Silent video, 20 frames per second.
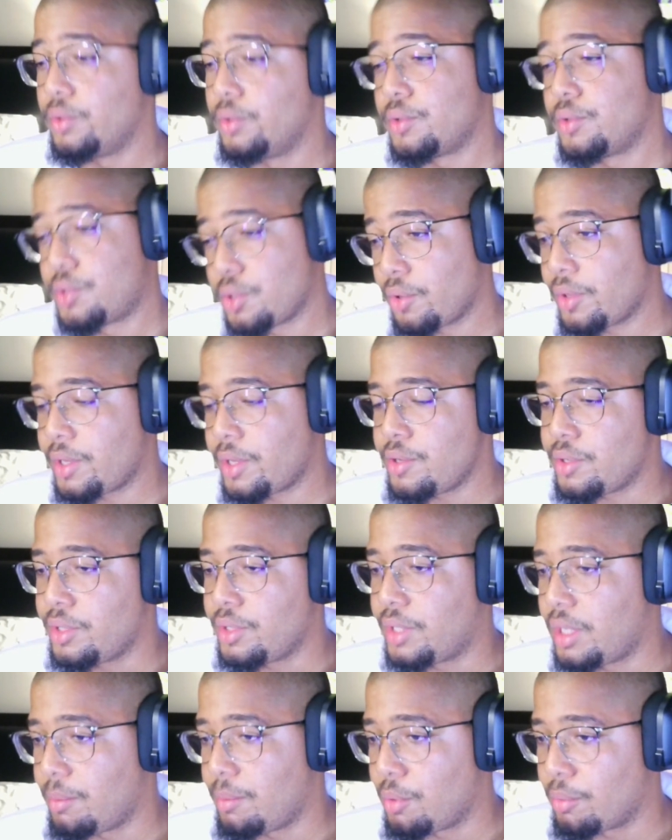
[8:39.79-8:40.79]
so that you
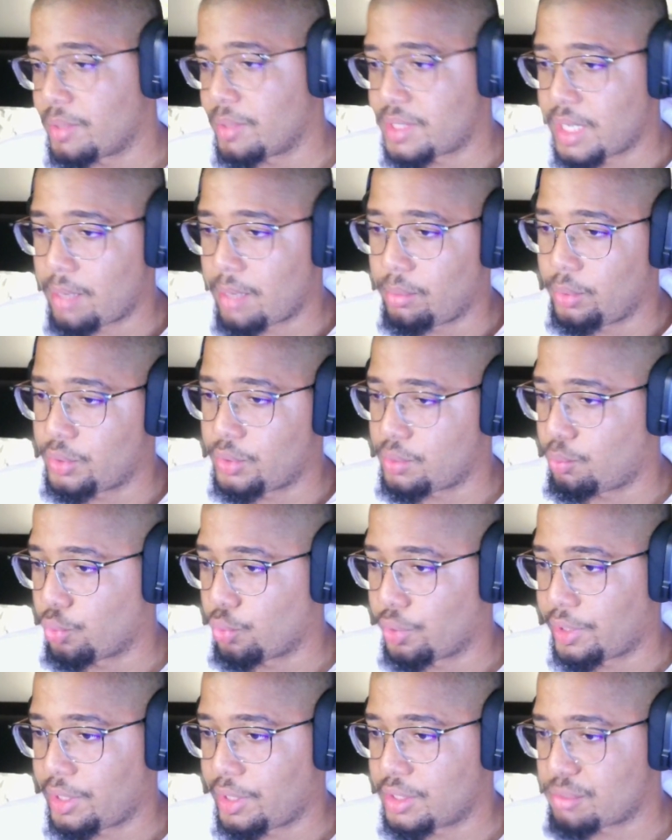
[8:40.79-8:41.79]
can keep your metabolism
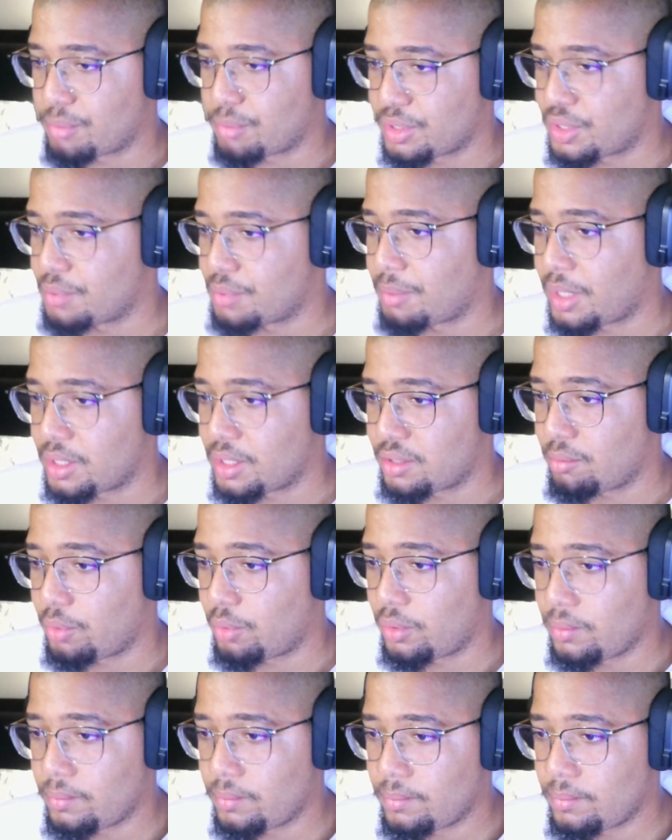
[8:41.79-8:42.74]
working as much as possible.